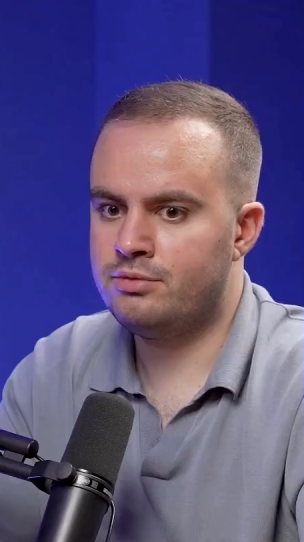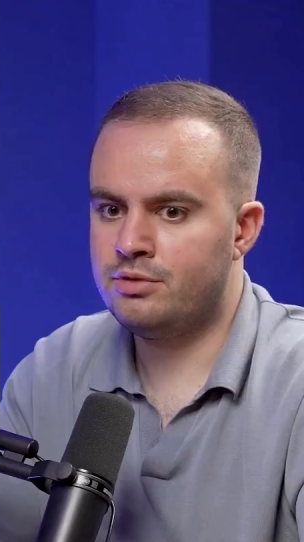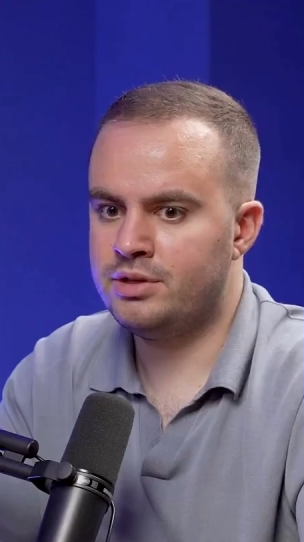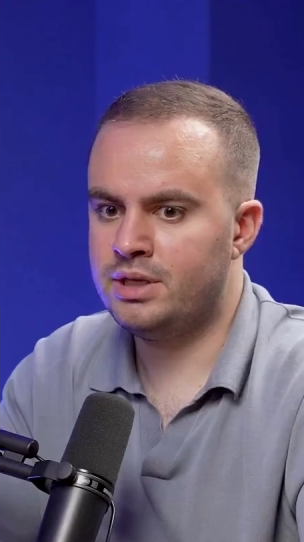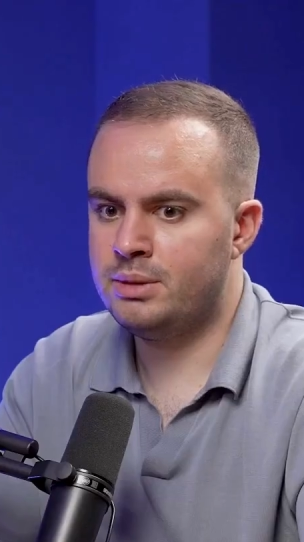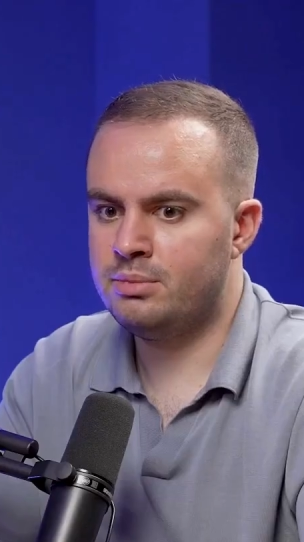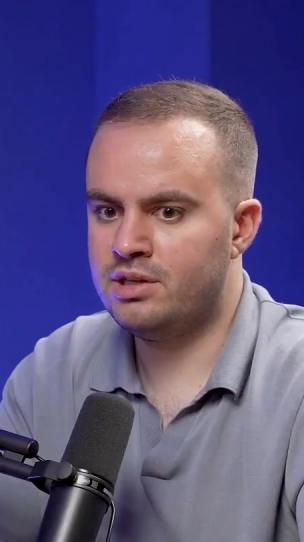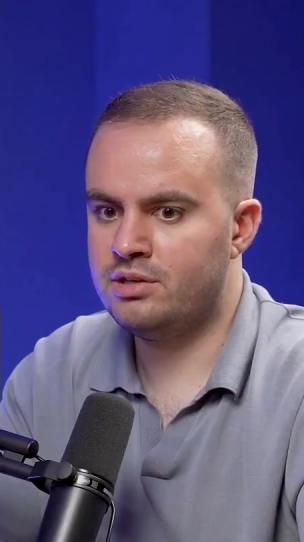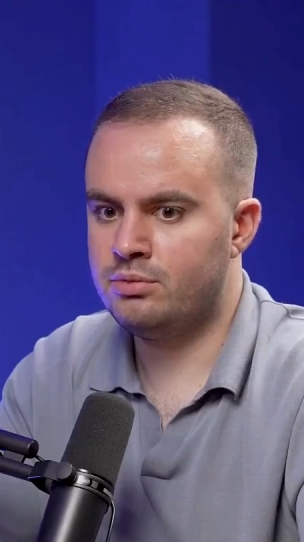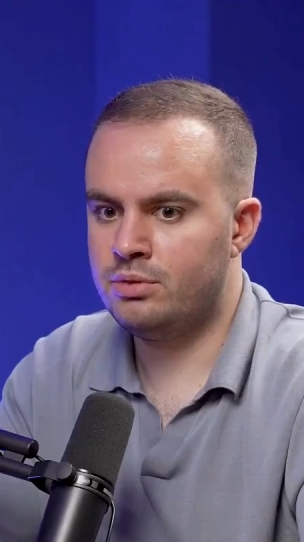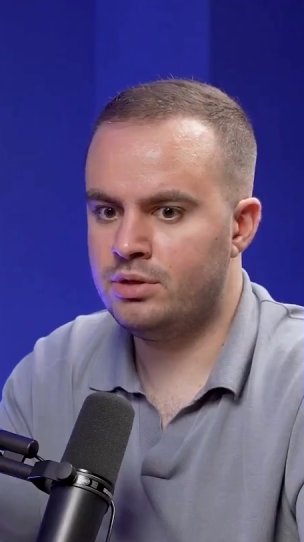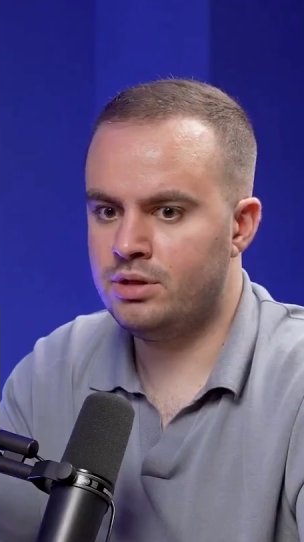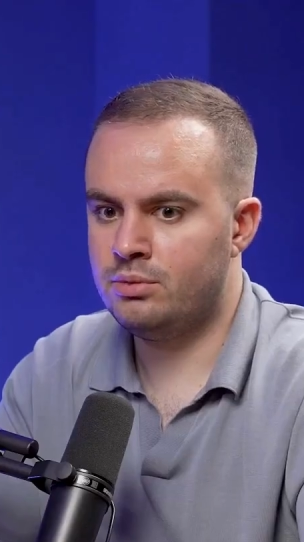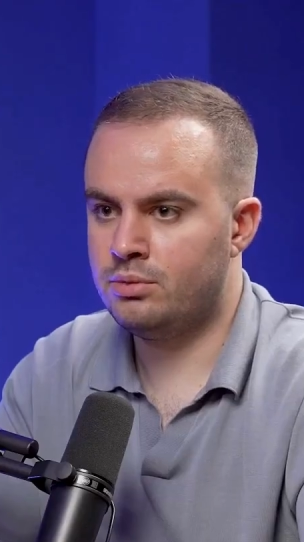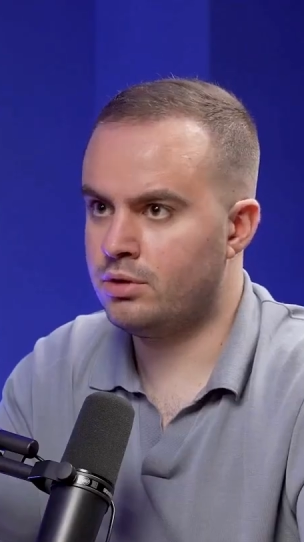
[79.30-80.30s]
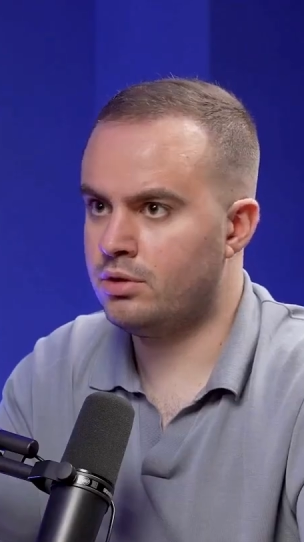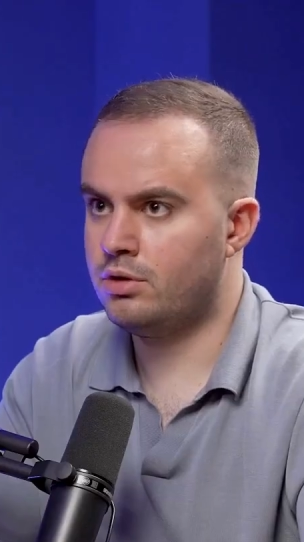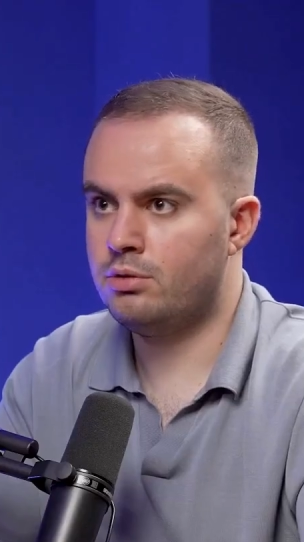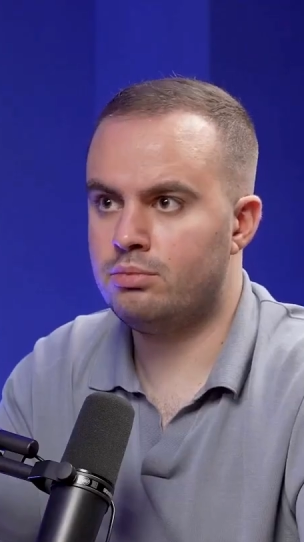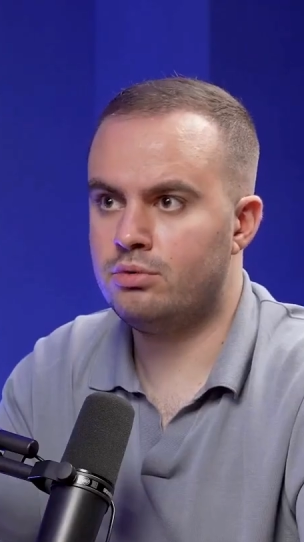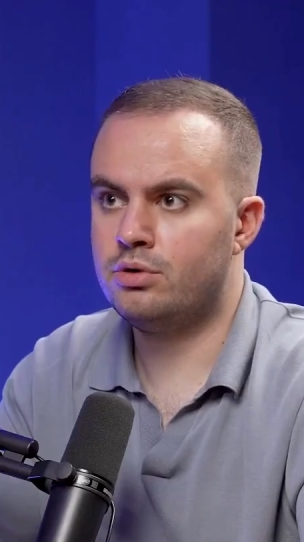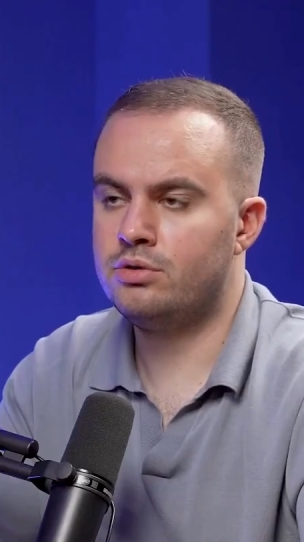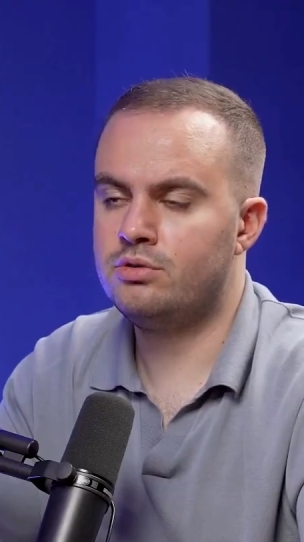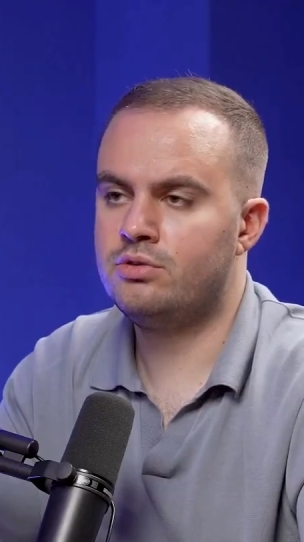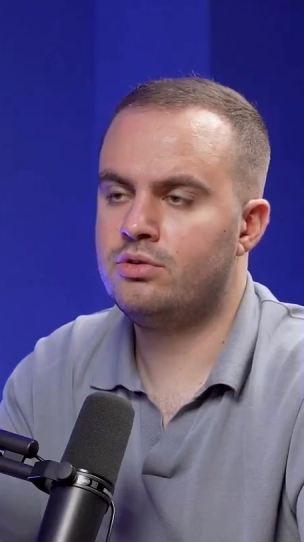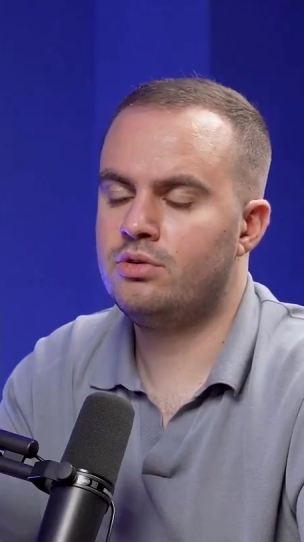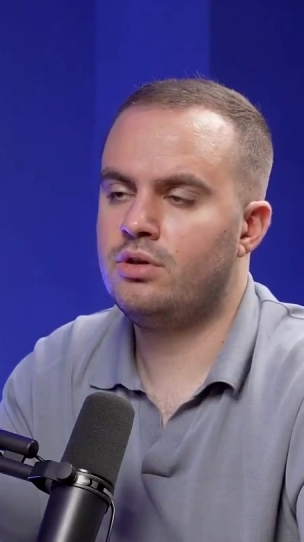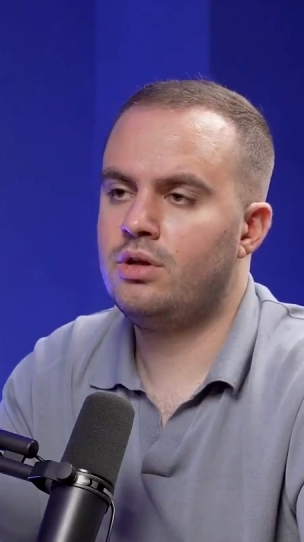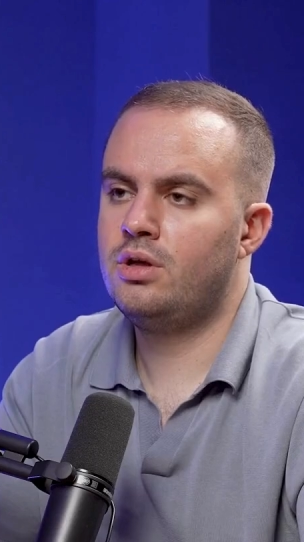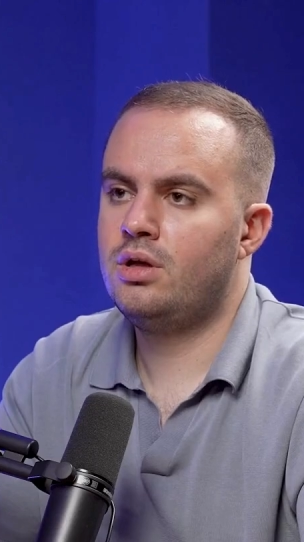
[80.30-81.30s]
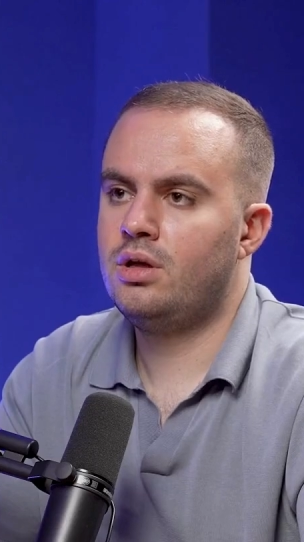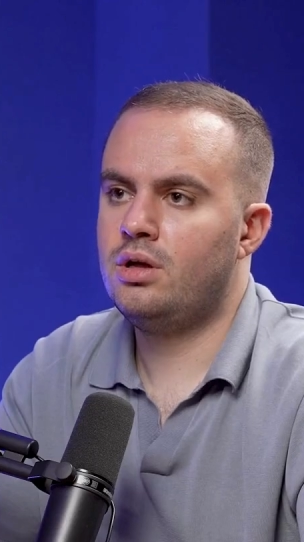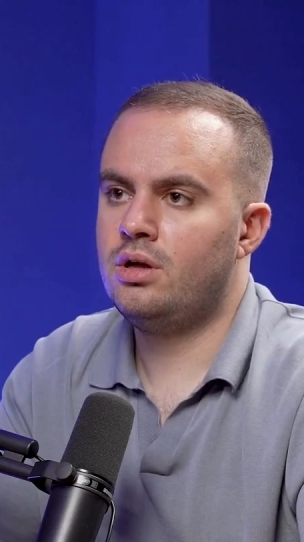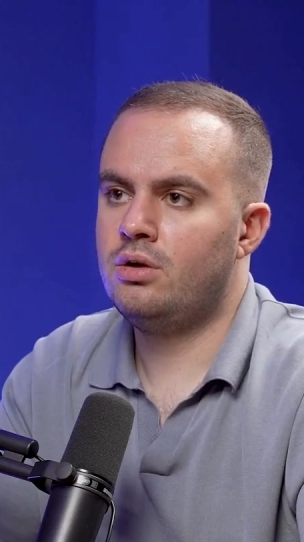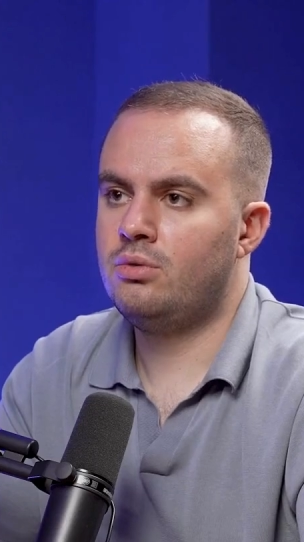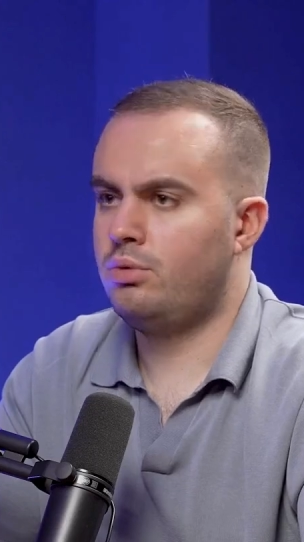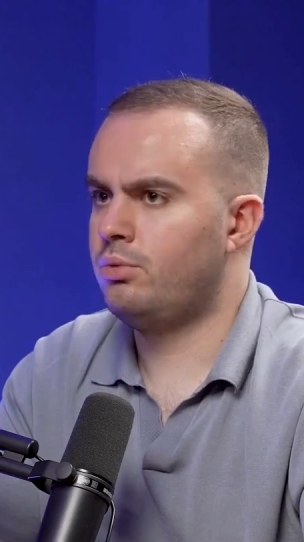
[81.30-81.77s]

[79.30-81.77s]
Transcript: for them that we were abroad. We